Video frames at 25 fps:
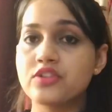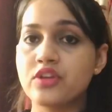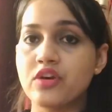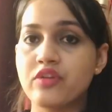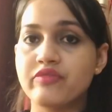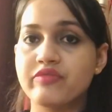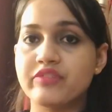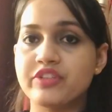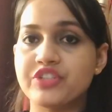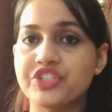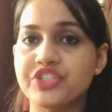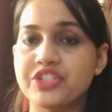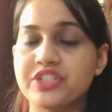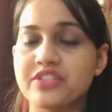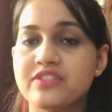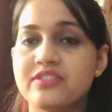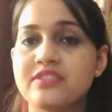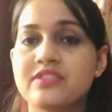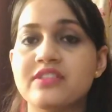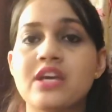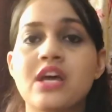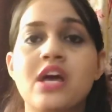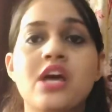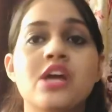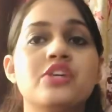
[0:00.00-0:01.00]
of
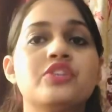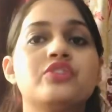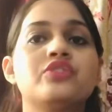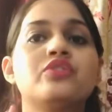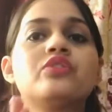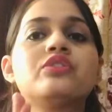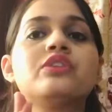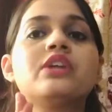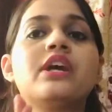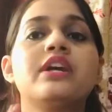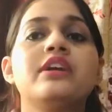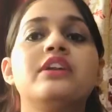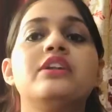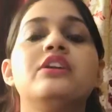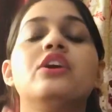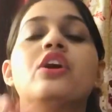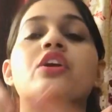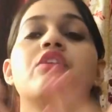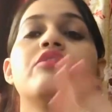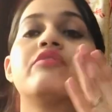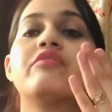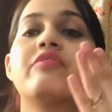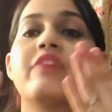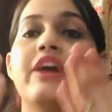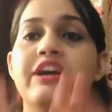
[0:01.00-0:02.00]
wishes so that
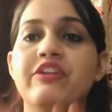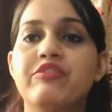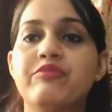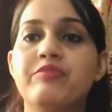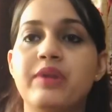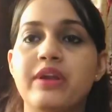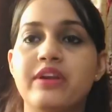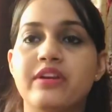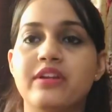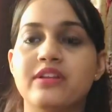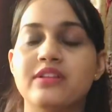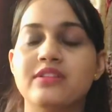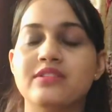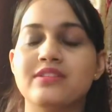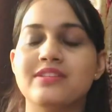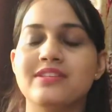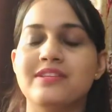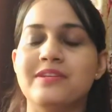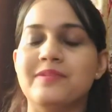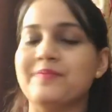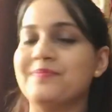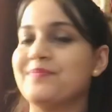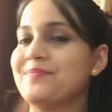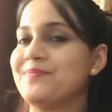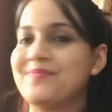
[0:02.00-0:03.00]
your pregnancy
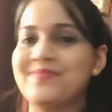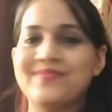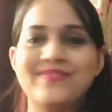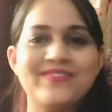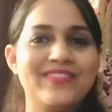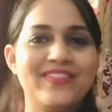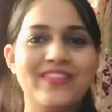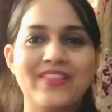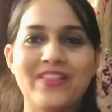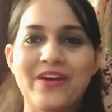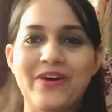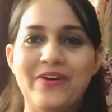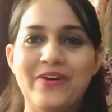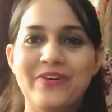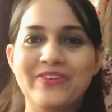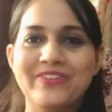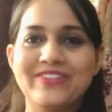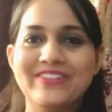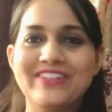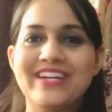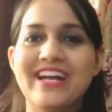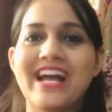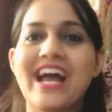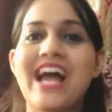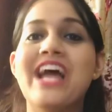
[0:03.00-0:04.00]

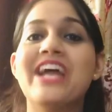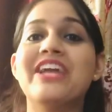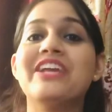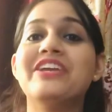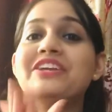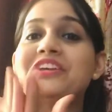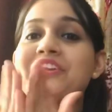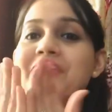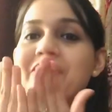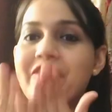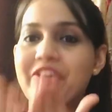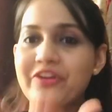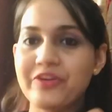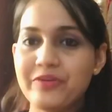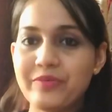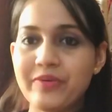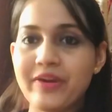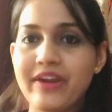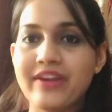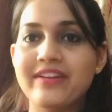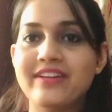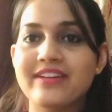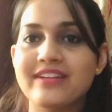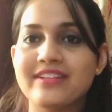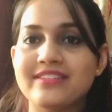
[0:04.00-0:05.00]

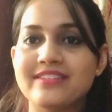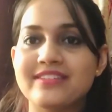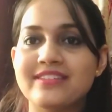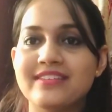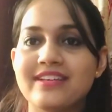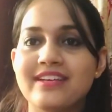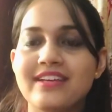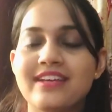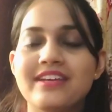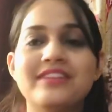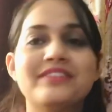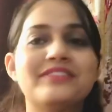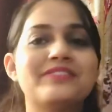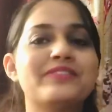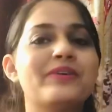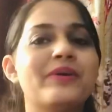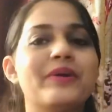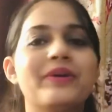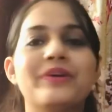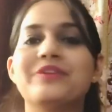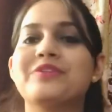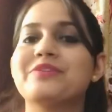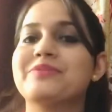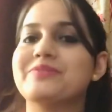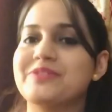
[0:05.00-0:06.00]
is
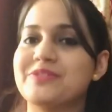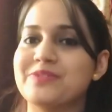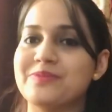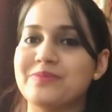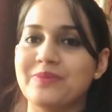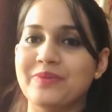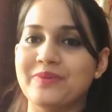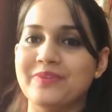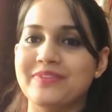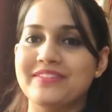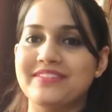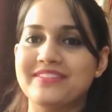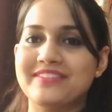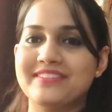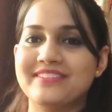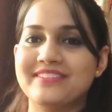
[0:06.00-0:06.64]
going to be smooth.